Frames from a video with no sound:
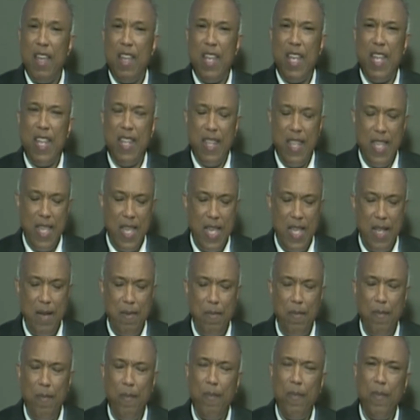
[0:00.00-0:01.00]
And
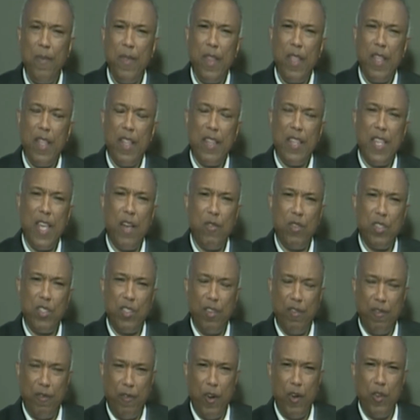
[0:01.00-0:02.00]
then there
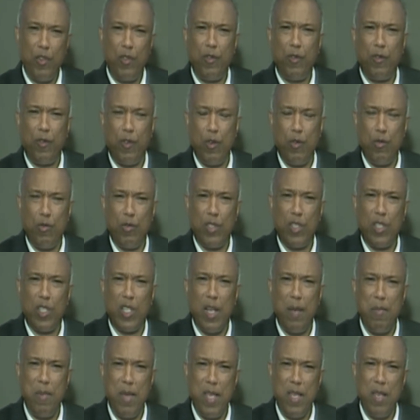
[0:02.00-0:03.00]
is the first fruits.
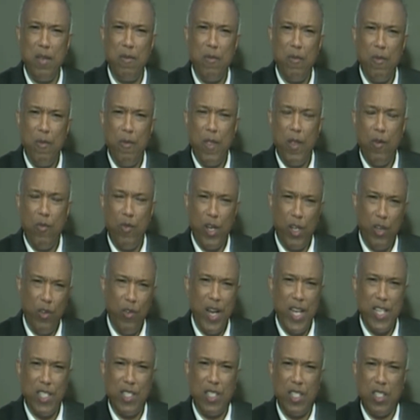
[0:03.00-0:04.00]
Let me
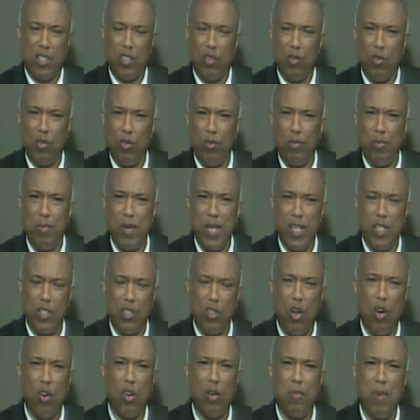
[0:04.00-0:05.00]
regress just a little bit and
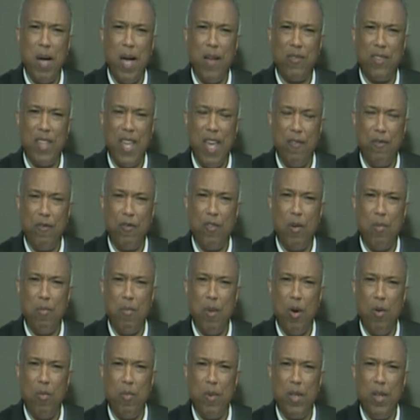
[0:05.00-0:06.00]
talk about that for a
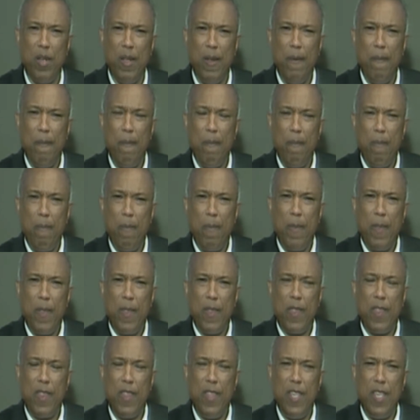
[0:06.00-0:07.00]
moment.
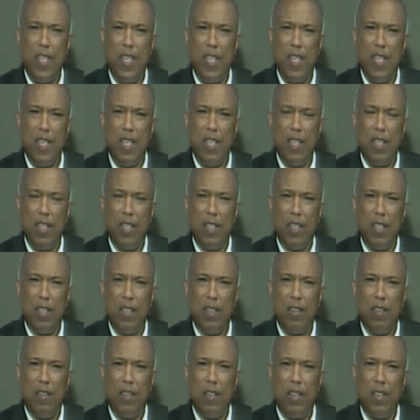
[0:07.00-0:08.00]
The
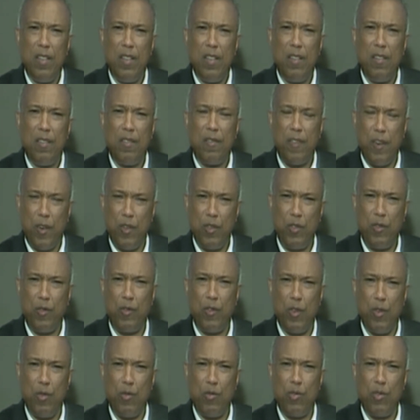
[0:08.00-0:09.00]
first
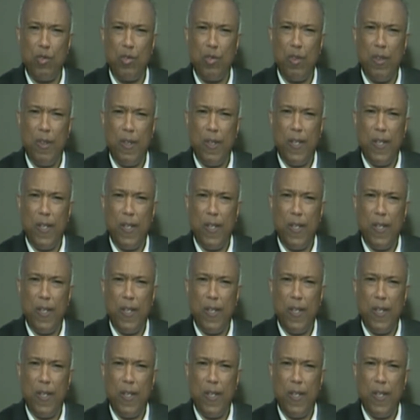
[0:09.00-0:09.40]
fruits.